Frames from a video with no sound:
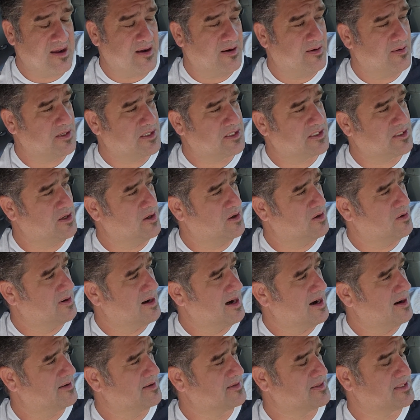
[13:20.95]
which go
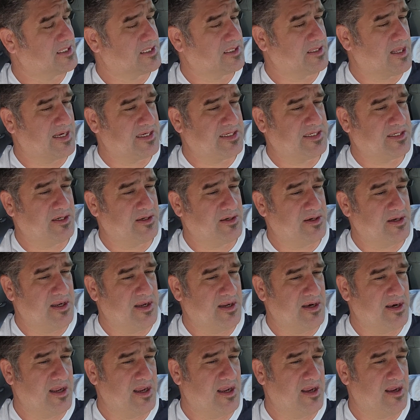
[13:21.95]
around and slice your
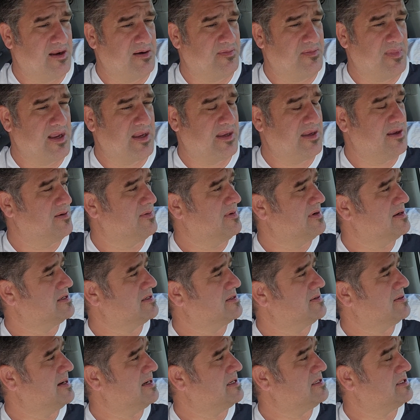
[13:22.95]
DNA and make you
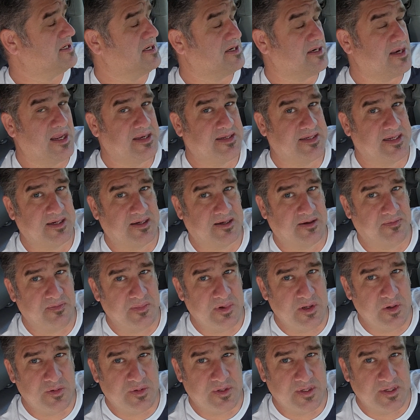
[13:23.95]
into a genetic
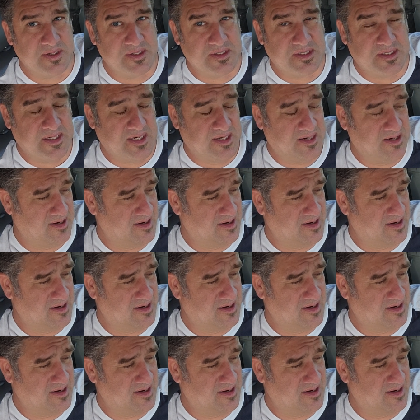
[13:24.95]
mutant.